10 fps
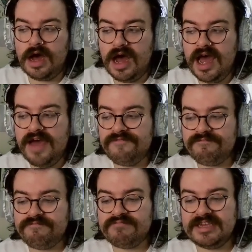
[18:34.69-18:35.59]
I
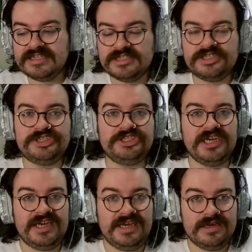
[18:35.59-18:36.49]
can
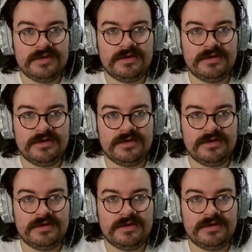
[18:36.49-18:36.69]
see